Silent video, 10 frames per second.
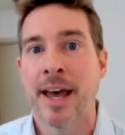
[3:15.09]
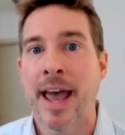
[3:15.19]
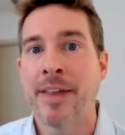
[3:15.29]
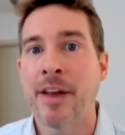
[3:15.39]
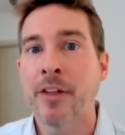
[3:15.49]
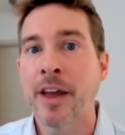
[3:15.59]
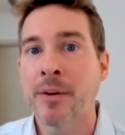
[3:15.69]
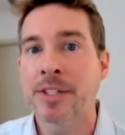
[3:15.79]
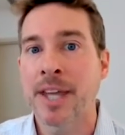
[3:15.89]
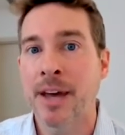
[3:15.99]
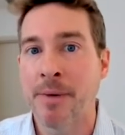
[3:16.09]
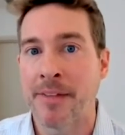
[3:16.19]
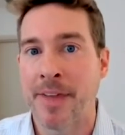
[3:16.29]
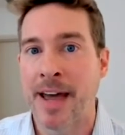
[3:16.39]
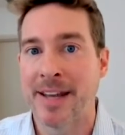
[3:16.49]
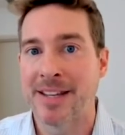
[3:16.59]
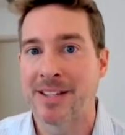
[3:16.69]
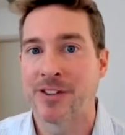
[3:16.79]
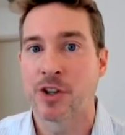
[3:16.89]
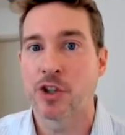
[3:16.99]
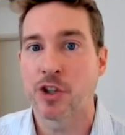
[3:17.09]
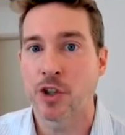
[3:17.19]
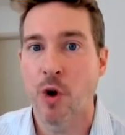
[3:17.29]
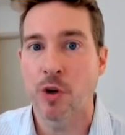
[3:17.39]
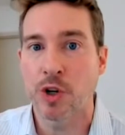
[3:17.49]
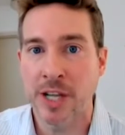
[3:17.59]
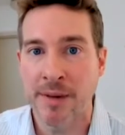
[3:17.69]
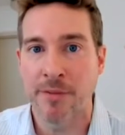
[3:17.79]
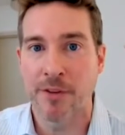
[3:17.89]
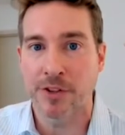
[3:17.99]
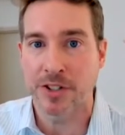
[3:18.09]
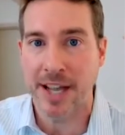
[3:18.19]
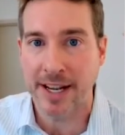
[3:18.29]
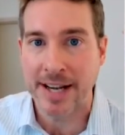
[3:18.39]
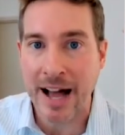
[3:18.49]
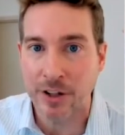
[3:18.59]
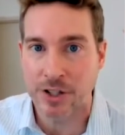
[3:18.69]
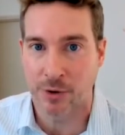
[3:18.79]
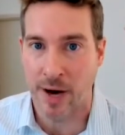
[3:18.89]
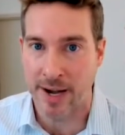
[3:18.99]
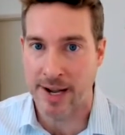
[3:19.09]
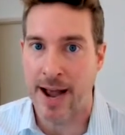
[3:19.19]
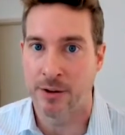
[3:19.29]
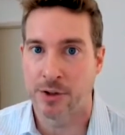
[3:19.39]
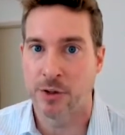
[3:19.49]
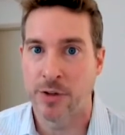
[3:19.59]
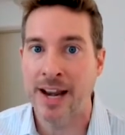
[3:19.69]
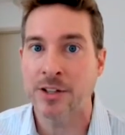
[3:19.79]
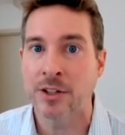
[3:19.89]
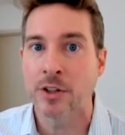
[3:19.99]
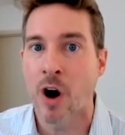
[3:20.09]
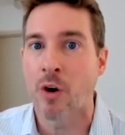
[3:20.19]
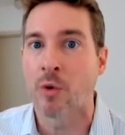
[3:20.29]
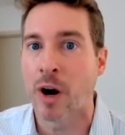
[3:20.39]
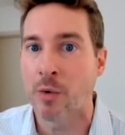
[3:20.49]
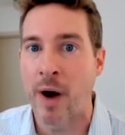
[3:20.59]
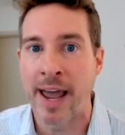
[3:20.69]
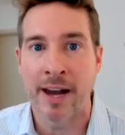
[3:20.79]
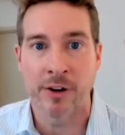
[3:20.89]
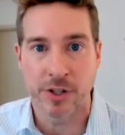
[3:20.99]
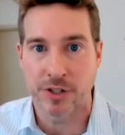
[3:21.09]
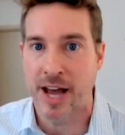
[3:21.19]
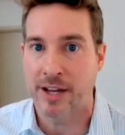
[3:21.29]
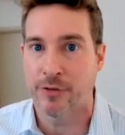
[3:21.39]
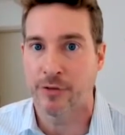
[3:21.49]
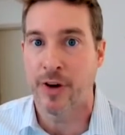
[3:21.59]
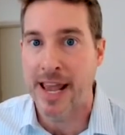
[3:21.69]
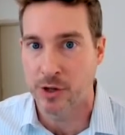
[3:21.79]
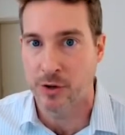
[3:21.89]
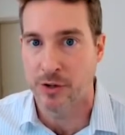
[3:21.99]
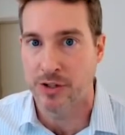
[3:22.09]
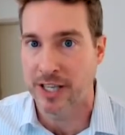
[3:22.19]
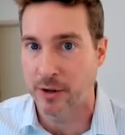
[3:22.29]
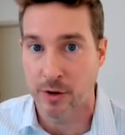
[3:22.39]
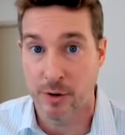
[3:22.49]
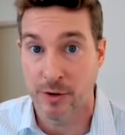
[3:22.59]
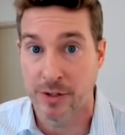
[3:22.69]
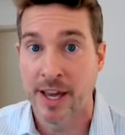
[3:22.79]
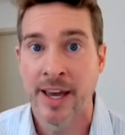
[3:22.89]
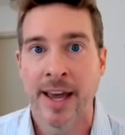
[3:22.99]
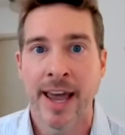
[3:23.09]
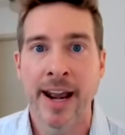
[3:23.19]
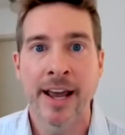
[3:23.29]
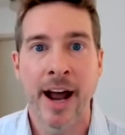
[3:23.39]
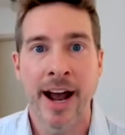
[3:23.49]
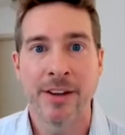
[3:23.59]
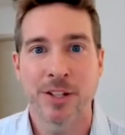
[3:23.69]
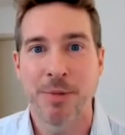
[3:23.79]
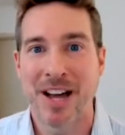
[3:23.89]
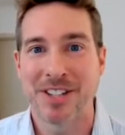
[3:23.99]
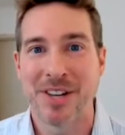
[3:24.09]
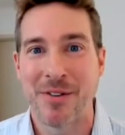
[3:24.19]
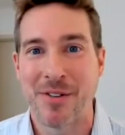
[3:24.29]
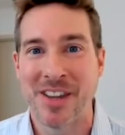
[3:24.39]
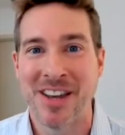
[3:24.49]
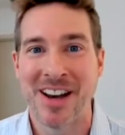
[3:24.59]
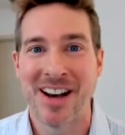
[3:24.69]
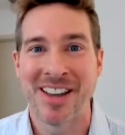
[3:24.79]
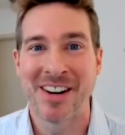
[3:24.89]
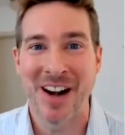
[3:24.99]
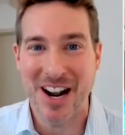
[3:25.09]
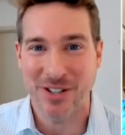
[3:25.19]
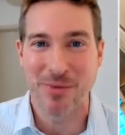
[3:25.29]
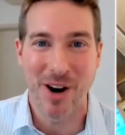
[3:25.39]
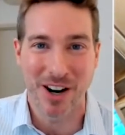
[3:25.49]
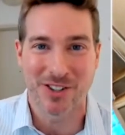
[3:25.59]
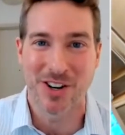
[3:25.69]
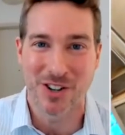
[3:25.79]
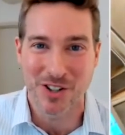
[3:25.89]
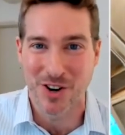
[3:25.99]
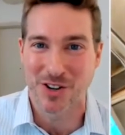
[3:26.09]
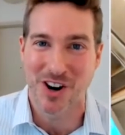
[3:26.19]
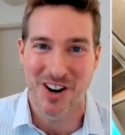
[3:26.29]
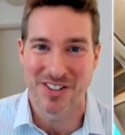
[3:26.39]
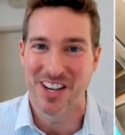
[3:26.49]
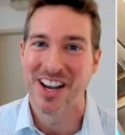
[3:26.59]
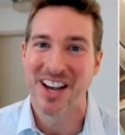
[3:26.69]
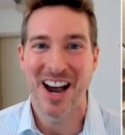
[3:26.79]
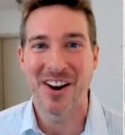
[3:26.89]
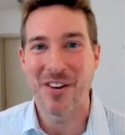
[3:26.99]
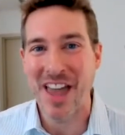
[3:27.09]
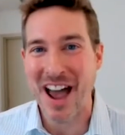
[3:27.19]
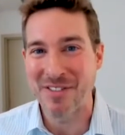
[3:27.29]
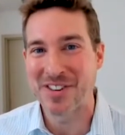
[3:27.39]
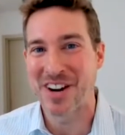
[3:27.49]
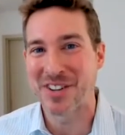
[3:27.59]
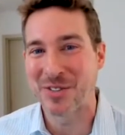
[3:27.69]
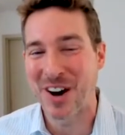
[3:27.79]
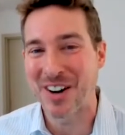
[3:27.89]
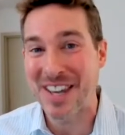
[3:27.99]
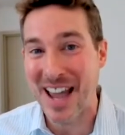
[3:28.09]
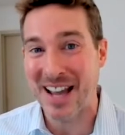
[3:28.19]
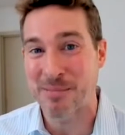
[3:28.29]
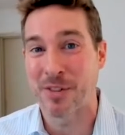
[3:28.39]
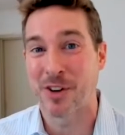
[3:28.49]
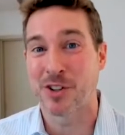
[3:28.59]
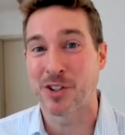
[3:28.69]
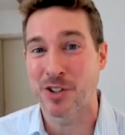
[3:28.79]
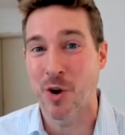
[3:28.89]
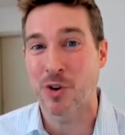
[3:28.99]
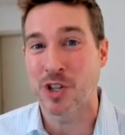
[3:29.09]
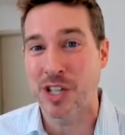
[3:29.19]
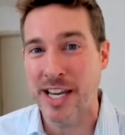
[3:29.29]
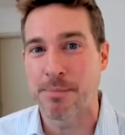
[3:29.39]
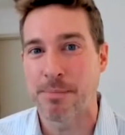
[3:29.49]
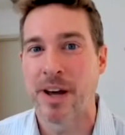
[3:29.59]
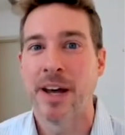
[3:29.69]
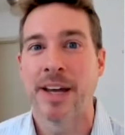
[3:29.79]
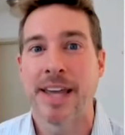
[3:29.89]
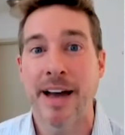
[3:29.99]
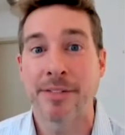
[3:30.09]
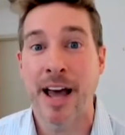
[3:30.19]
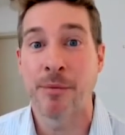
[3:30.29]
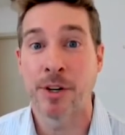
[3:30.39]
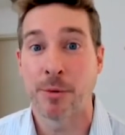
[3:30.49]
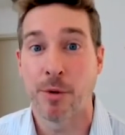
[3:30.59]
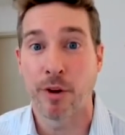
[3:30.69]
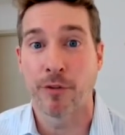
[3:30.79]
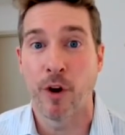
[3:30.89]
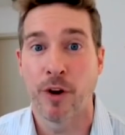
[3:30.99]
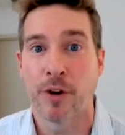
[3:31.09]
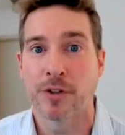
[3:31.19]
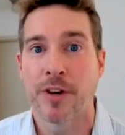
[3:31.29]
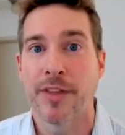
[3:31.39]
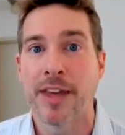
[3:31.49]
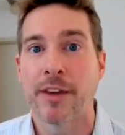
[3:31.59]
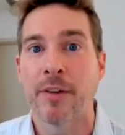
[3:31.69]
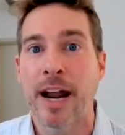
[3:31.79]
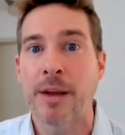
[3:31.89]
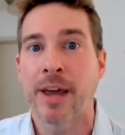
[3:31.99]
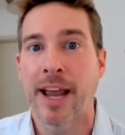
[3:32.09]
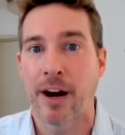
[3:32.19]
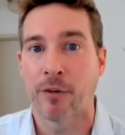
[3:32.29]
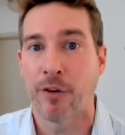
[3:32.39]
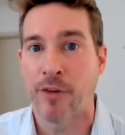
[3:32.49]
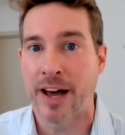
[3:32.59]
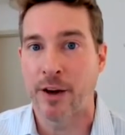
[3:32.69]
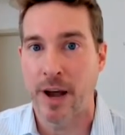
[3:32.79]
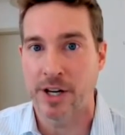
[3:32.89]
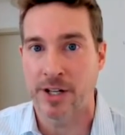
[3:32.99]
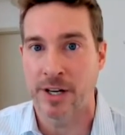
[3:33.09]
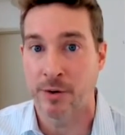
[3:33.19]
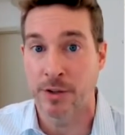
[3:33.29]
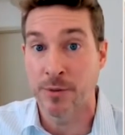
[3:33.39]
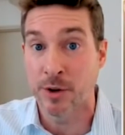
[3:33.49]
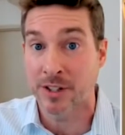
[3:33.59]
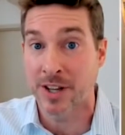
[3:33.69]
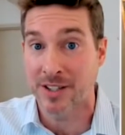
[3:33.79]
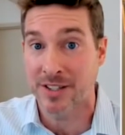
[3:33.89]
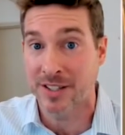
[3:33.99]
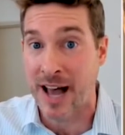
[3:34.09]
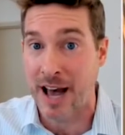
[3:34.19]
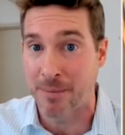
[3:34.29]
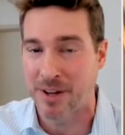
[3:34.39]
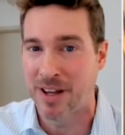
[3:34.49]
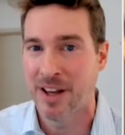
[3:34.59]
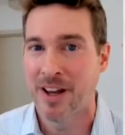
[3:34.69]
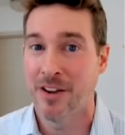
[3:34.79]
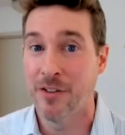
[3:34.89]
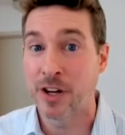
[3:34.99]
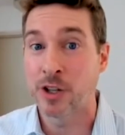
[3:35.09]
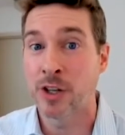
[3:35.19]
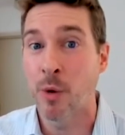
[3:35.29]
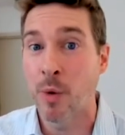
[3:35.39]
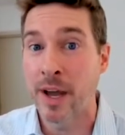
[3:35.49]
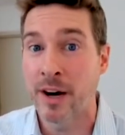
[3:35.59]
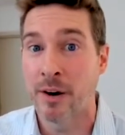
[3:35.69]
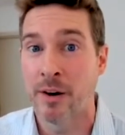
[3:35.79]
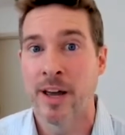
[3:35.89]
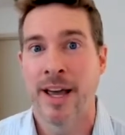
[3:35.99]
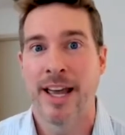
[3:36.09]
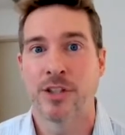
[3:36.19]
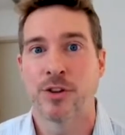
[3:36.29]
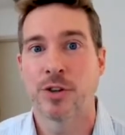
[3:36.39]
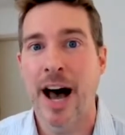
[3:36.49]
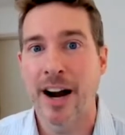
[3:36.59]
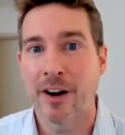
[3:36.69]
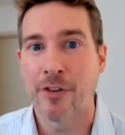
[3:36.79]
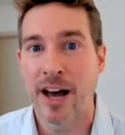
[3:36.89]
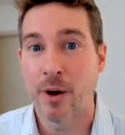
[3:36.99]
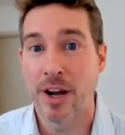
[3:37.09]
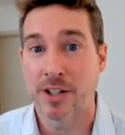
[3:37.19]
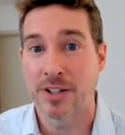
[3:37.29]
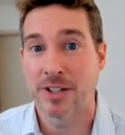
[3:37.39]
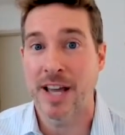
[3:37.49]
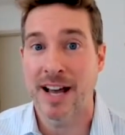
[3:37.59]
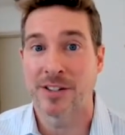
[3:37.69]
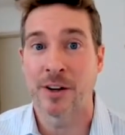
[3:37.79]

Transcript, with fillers: And the other thing I would say about that is they're so cheap versus technology right now. So that has a long runway energy stocks, financial, cyclicals. And I, I espouse the, the uh, international markets on your show, Charles. I know they haven't done as well yet, but they're so cheap. You have to have them in your portfolio. So I think you've got to be careful of valuation because the music does stop. Eventually it will. It's those higher valuation stocks